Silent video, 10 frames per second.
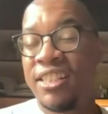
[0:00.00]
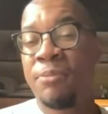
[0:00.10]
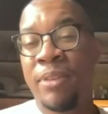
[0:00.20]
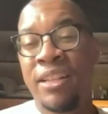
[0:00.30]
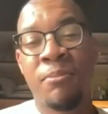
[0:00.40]

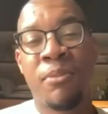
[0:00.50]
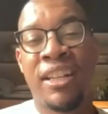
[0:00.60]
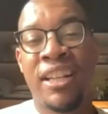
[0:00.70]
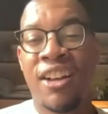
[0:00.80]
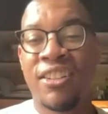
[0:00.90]
spending
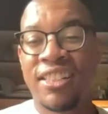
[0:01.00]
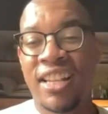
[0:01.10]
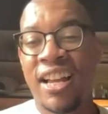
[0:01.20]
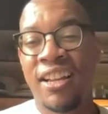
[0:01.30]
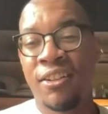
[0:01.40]
money
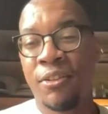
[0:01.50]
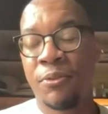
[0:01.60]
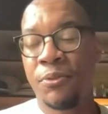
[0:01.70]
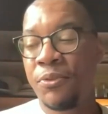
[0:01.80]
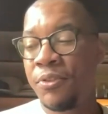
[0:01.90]
outside
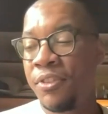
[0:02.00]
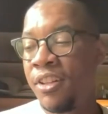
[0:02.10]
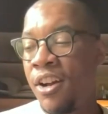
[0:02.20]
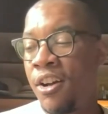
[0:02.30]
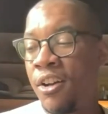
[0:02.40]
of
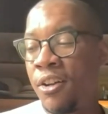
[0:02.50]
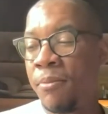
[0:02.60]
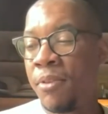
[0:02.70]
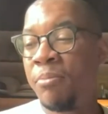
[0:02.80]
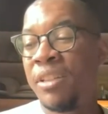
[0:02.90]

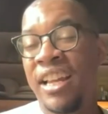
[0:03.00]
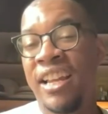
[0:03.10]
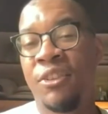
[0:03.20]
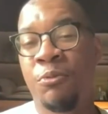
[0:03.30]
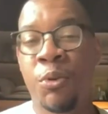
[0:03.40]
the
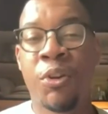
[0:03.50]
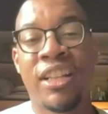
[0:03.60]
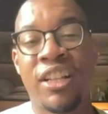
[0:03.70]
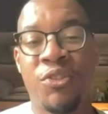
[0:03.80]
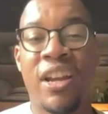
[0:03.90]
planned work
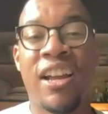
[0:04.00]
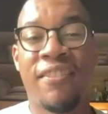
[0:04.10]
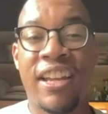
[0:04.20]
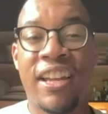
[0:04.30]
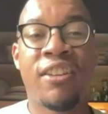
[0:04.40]
that you
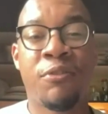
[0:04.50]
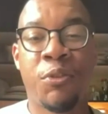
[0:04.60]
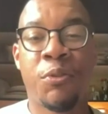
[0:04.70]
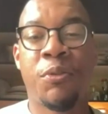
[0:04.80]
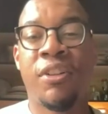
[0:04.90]
have ahead of
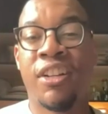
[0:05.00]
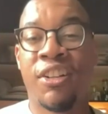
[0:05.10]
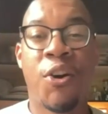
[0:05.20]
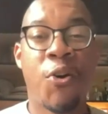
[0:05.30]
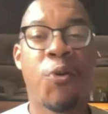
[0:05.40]
you
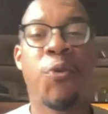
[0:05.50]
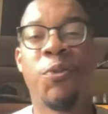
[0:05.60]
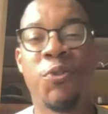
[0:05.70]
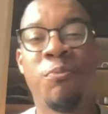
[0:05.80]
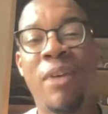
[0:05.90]
going to
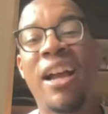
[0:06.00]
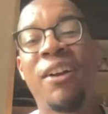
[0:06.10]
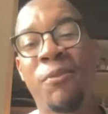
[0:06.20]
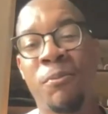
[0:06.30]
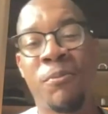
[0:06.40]
hold you
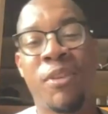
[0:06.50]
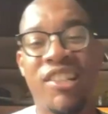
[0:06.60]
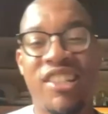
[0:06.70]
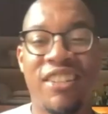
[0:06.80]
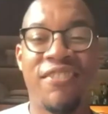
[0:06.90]
back from
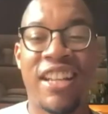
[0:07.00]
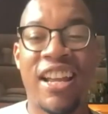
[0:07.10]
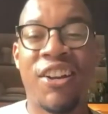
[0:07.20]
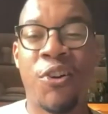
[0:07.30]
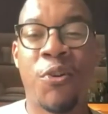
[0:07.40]
achieving
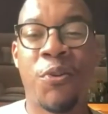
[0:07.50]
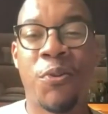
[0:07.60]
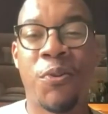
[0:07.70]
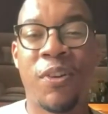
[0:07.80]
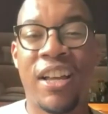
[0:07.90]
that
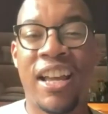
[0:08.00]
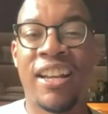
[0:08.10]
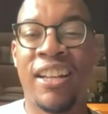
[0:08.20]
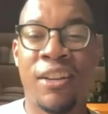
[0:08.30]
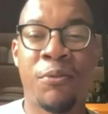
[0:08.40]
goal
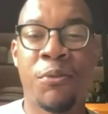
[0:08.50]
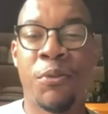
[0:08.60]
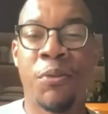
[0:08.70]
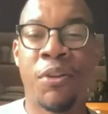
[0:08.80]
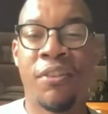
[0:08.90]
at a
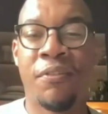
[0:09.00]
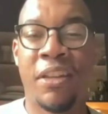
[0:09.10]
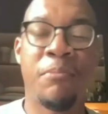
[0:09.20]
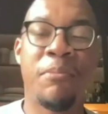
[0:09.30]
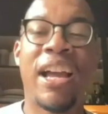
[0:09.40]
level of
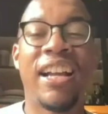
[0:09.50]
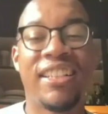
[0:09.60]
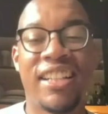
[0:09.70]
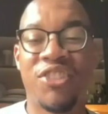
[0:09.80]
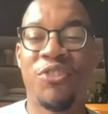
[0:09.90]

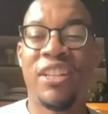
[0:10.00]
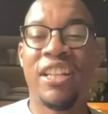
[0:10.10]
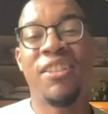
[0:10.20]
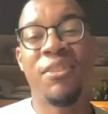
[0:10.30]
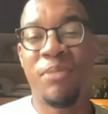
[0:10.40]
impact that you
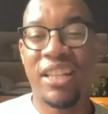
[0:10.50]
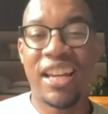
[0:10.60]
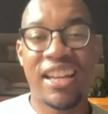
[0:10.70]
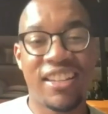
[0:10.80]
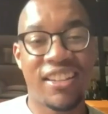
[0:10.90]
need it to be
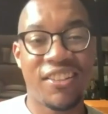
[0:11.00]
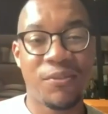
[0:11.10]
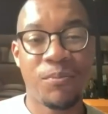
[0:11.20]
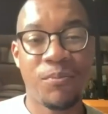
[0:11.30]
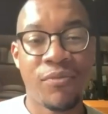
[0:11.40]
at.
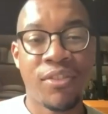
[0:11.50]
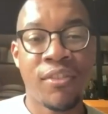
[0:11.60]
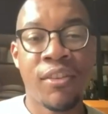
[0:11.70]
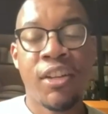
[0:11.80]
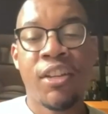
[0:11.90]

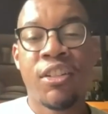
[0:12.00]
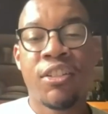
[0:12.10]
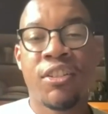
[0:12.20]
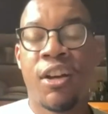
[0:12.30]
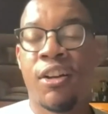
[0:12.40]

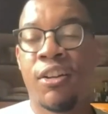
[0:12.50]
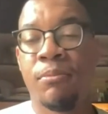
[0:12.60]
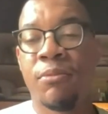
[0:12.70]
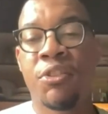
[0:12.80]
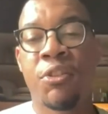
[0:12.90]

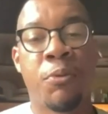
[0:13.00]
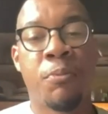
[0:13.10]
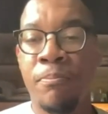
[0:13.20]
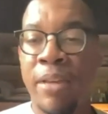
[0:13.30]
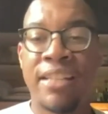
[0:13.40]

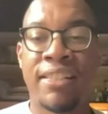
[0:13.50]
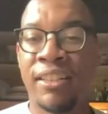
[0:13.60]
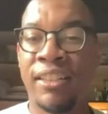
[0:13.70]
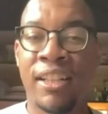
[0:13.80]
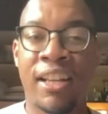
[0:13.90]
So
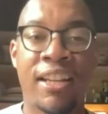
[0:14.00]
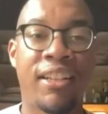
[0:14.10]
basically,